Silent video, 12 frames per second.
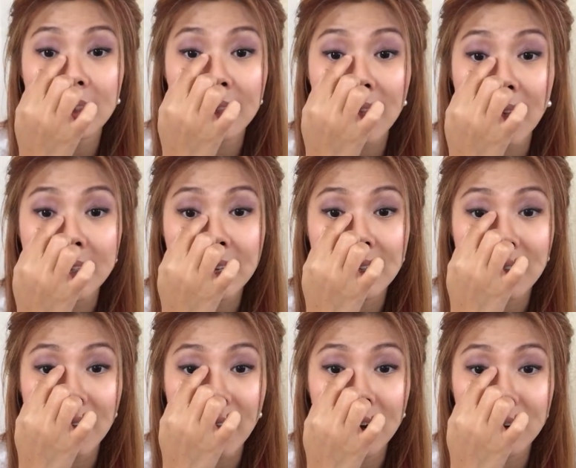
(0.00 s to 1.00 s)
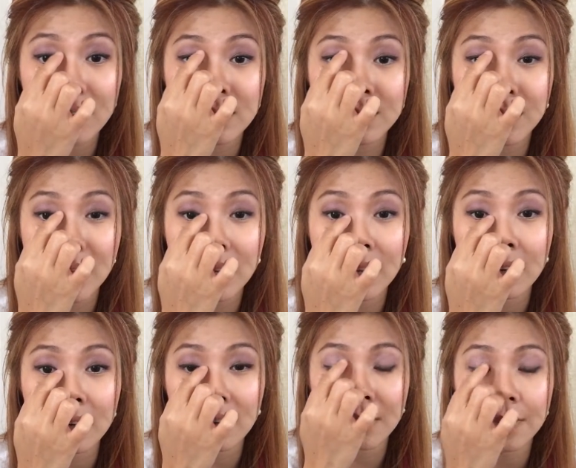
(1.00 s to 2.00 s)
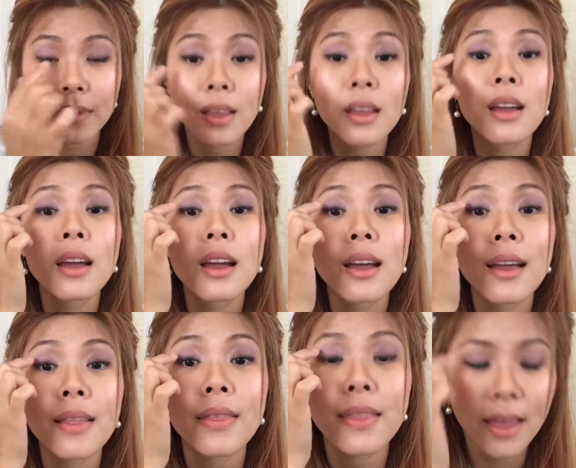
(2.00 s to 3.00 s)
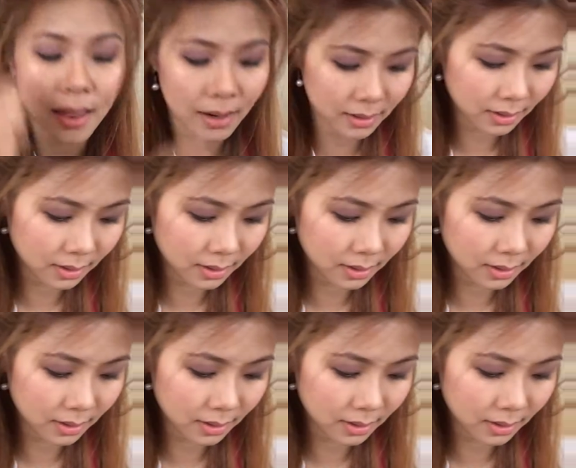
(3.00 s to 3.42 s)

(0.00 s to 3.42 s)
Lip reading: Then I did the hairs right here, and then